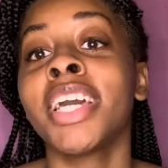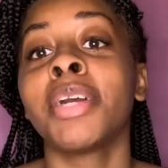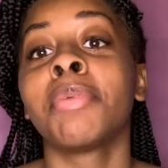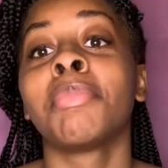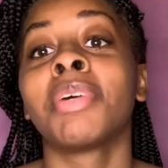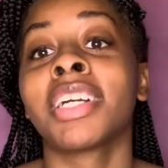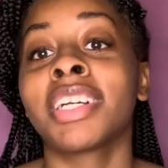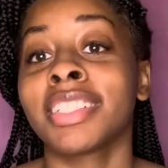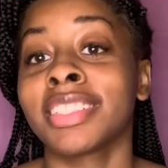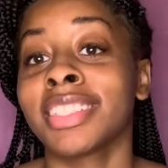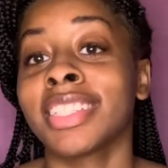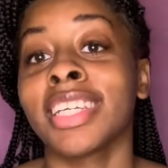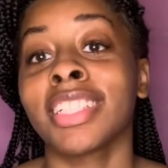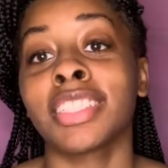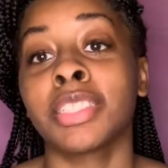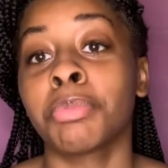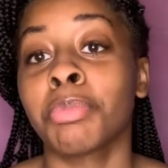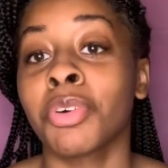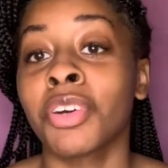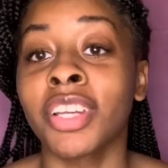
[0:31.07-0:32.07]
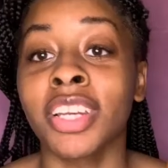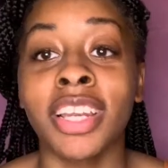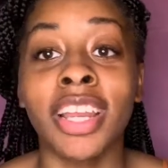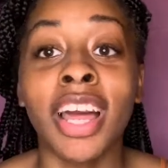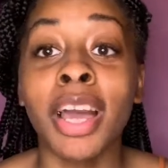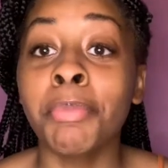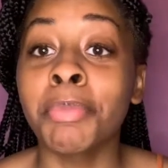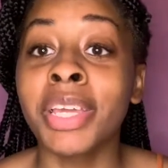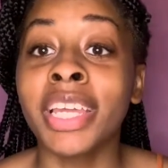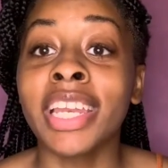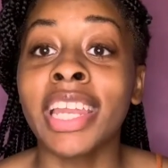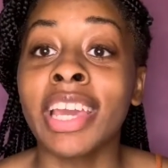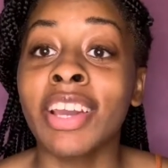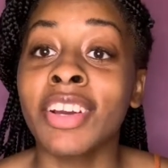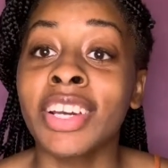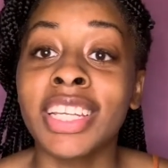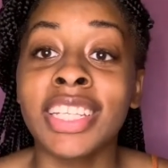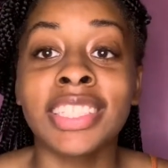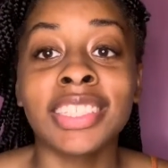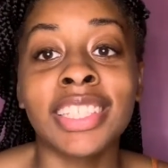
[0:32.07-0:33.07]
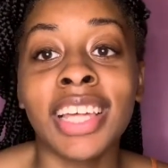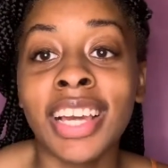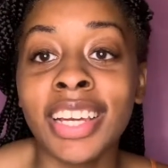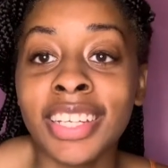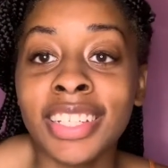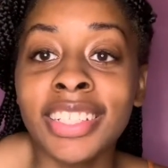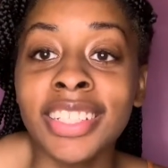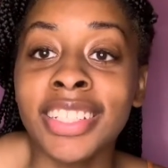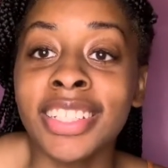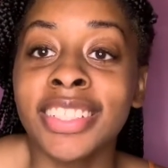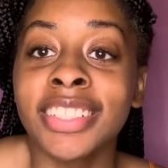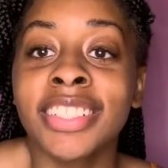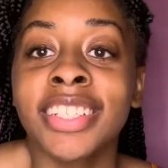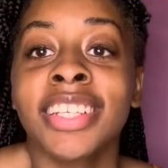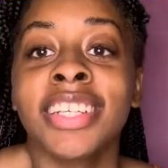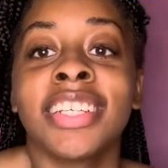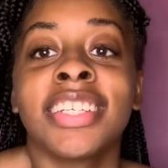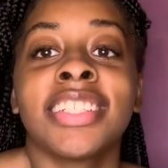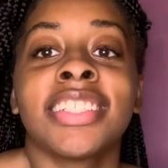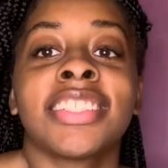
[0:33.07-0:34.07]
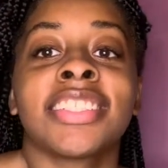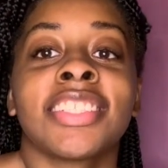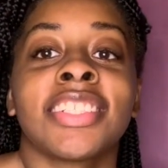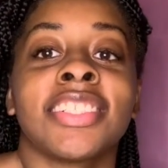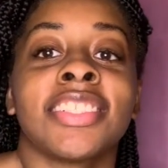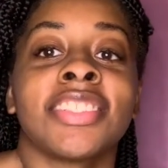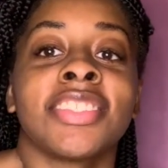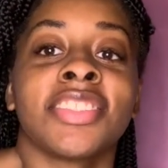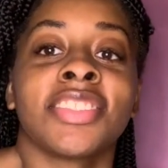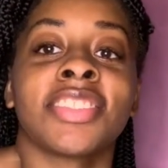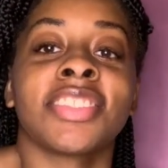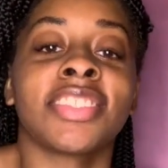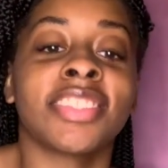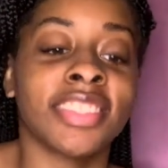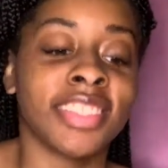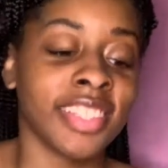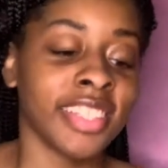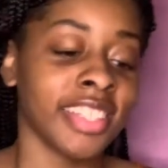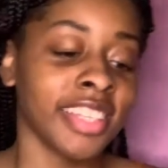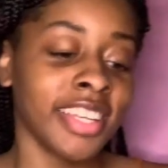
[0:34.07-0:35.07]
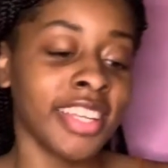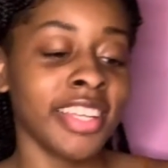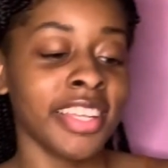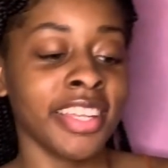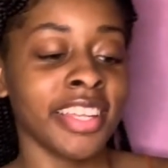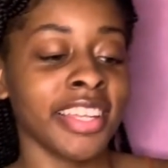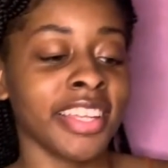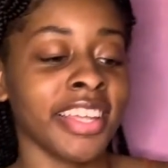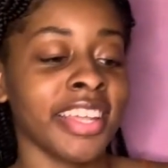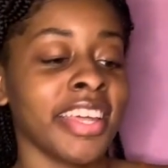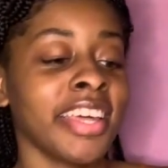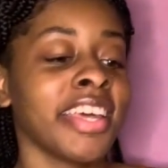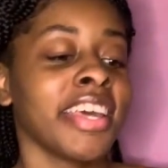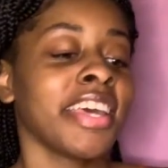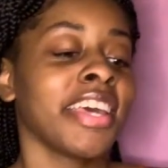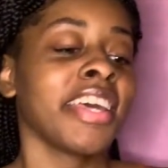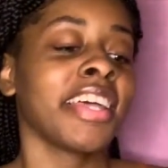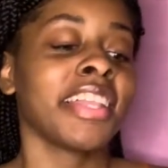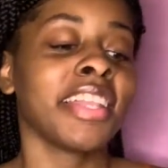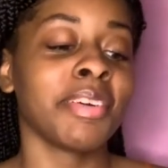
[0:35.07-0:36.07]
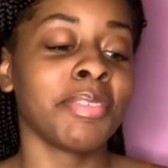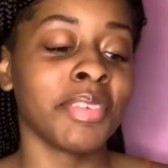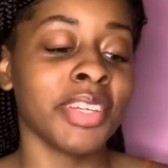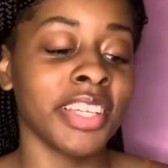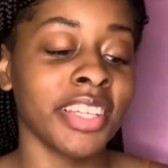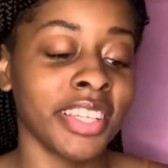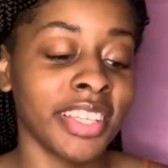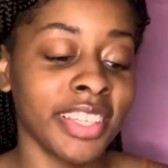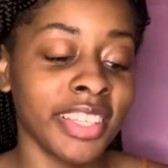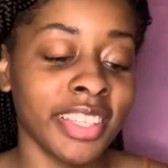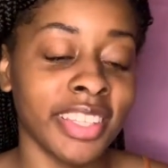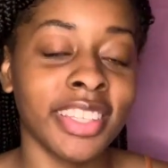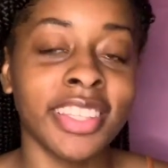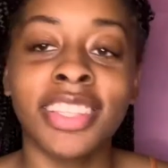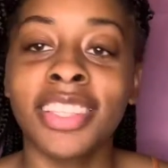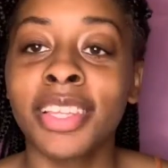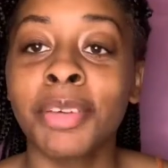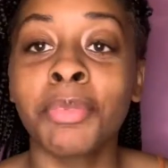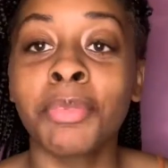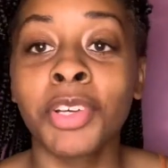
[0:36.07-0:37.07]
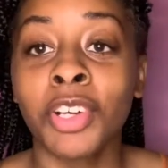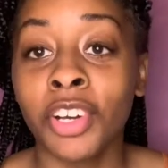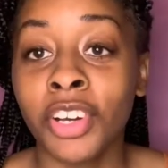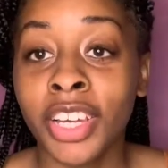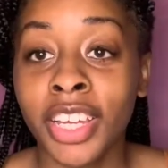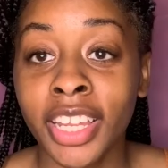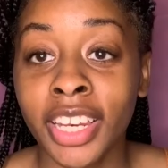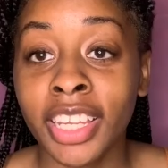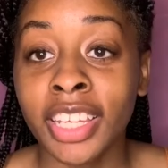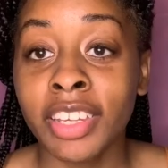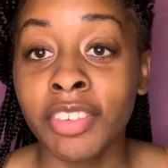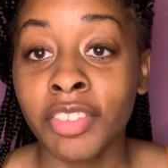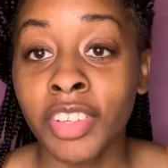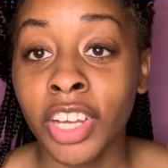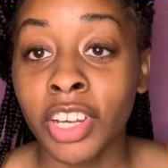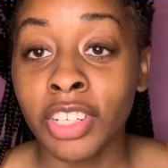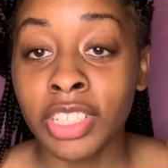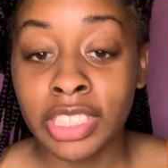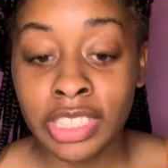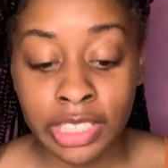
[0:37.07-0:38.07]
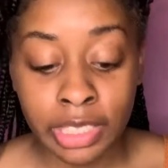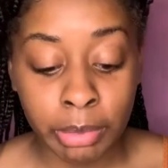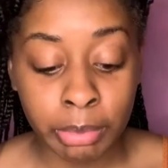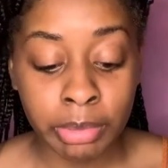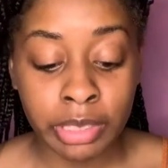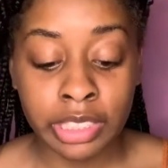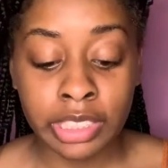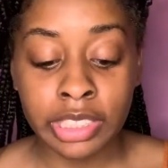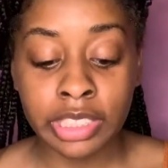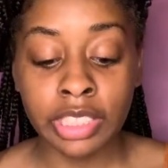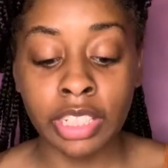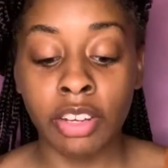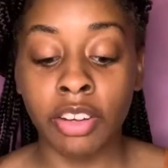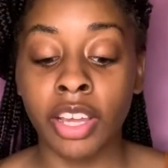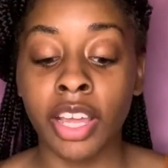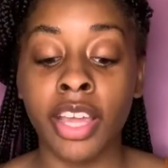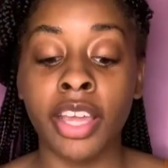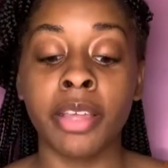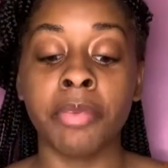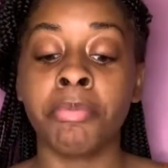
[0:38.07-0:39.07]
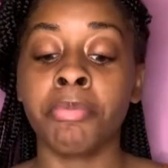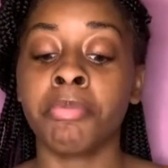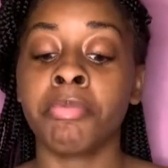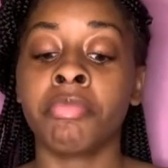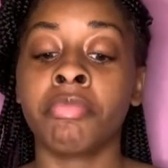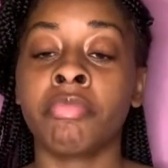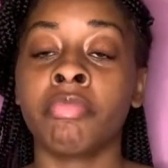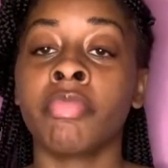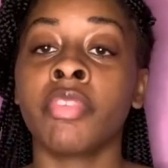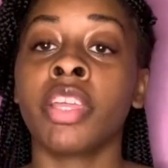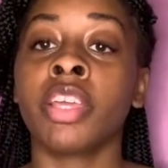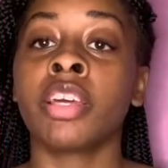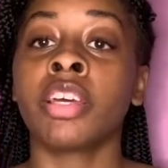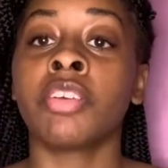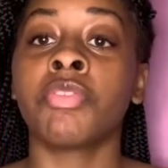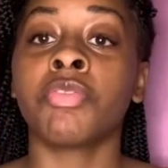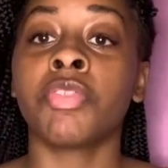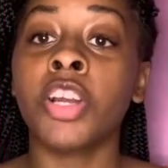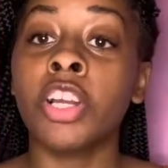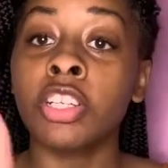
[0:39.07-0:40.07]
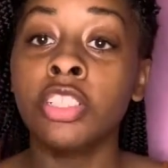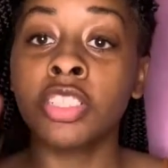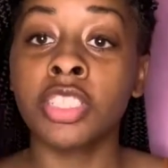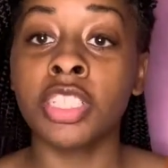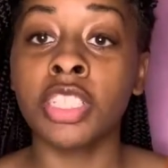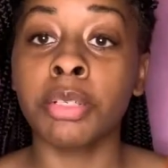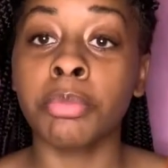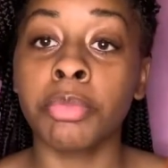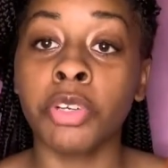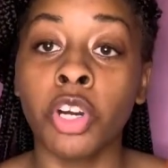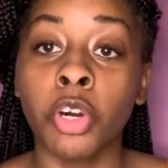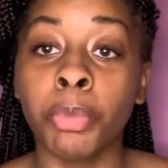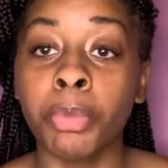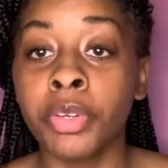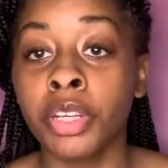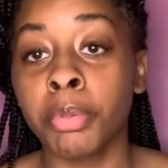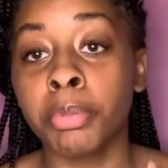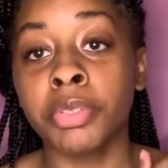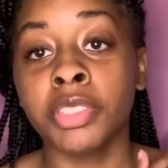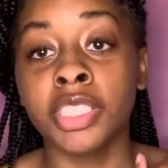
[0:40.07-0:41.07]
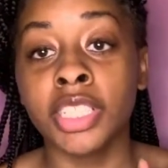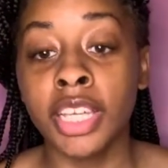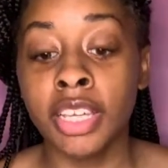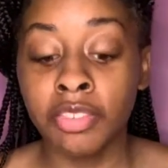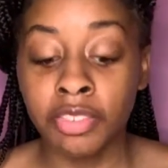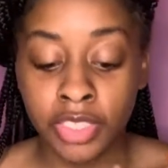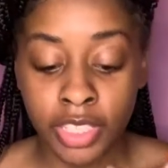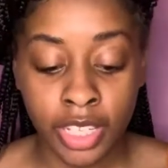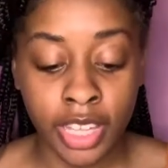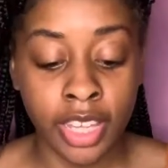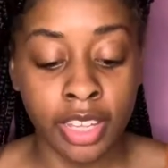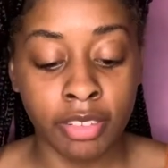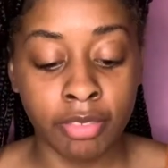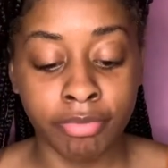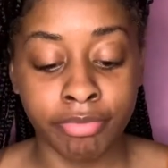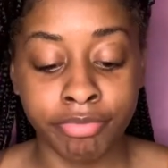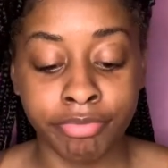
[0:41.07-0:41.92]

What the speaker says: Because that's the point that I'm at now, and it's not good. So let me go ahead and give y'all the tips. Okay, first tip: open up a savings account.